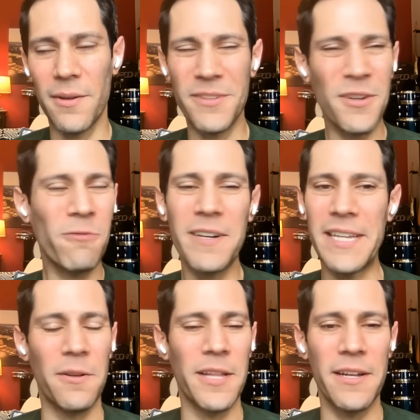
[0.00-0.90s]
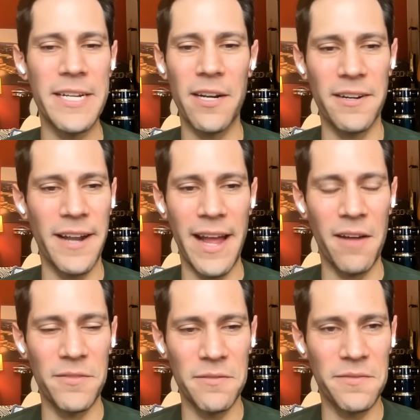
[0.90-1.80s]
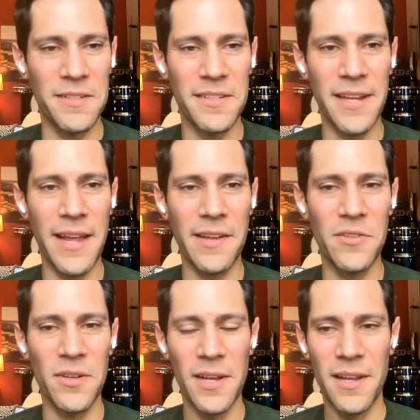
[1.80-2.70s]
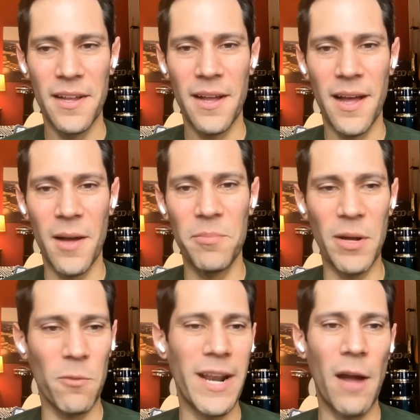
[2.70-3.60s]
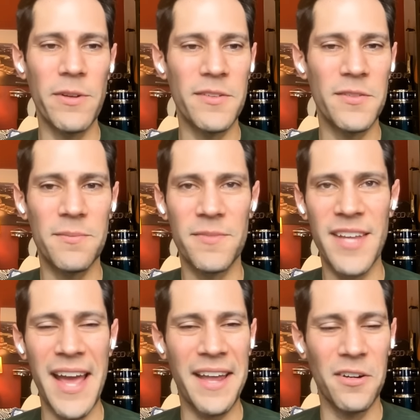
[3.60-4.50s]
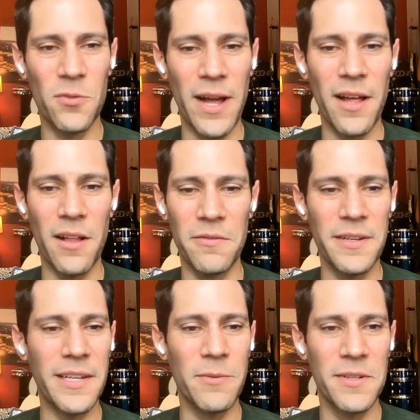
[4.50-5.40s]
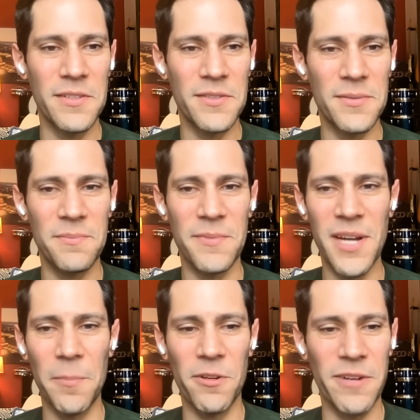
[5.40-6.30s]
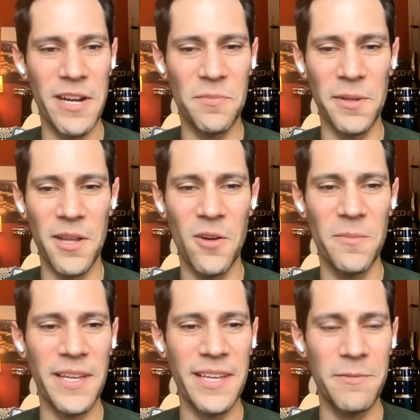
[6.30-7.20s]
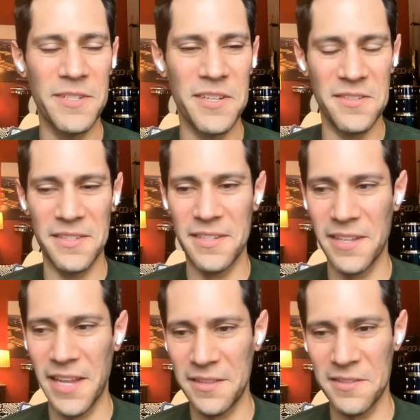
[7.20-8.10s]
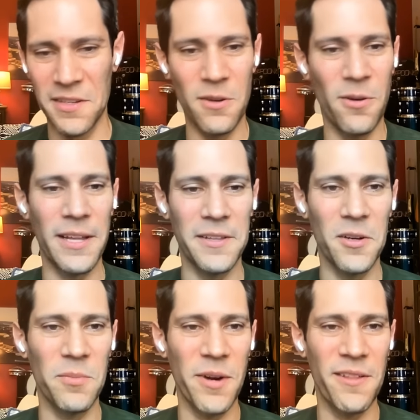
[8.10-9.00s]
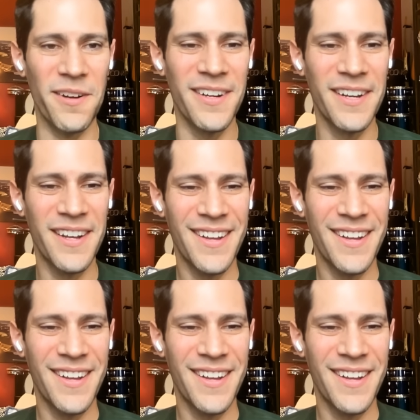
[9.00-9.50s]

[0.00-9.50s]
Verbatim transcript: It's really only a 1.5 year difference in age. But when I was 10 or 12 and he was a couple of grades below me, he was just like this annoying little brother.